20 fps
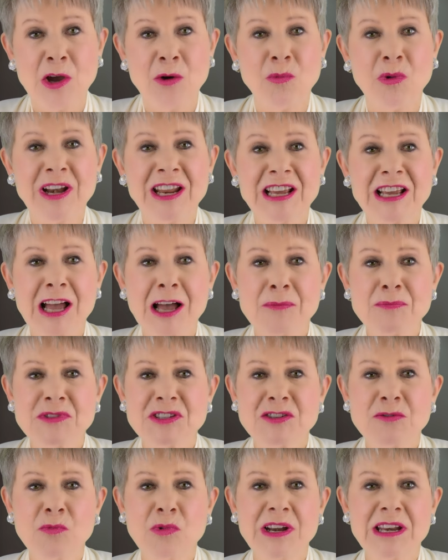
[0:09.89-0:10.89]
When it
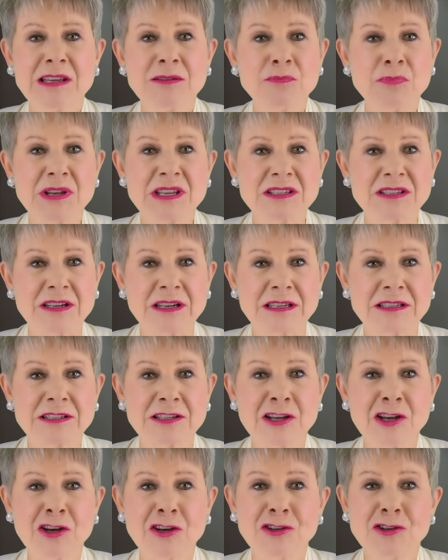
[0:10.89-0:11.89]
comes to winning
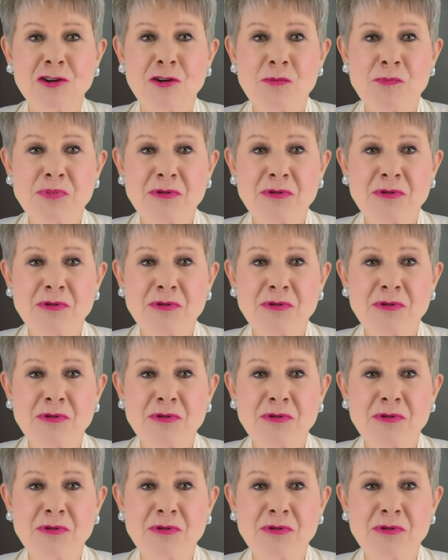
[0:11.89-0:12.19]
business, your